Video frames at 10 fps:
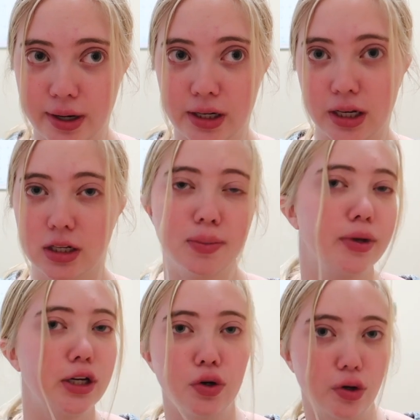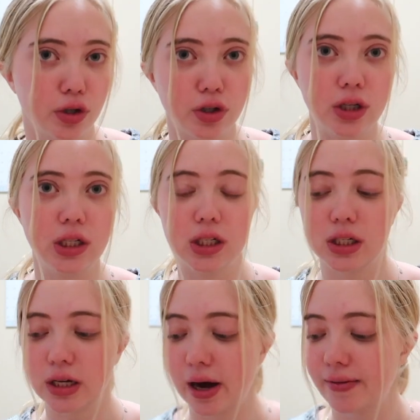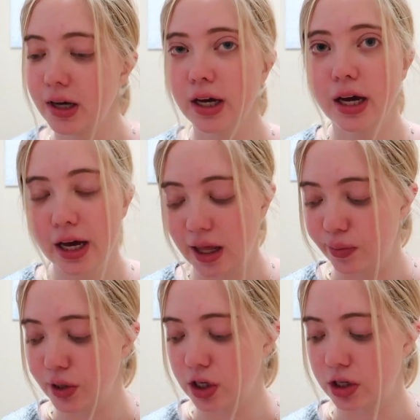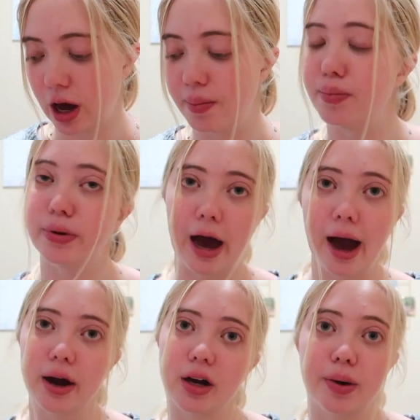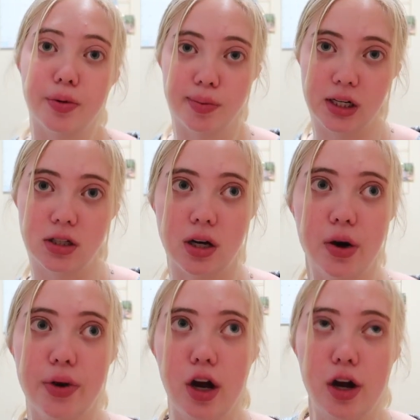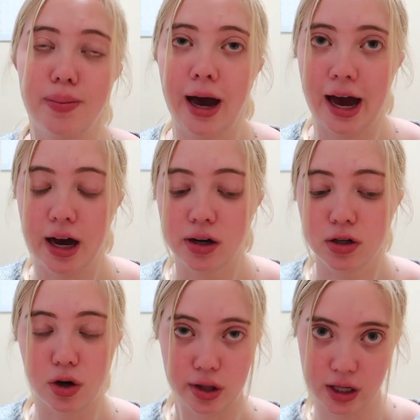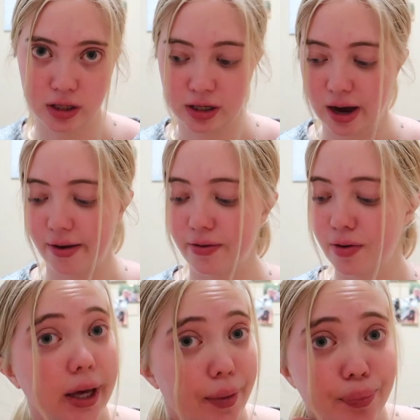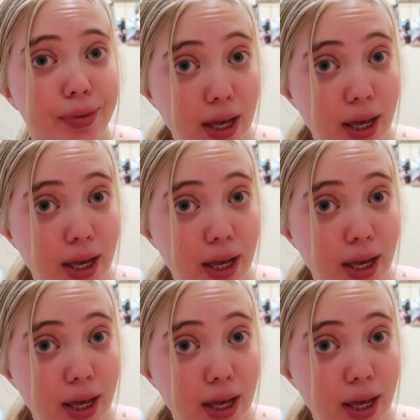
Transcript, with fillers: we had to get some like groceries and stuff. And then we just got back a couple minutes ago and unpacked all that stuff. Yeah,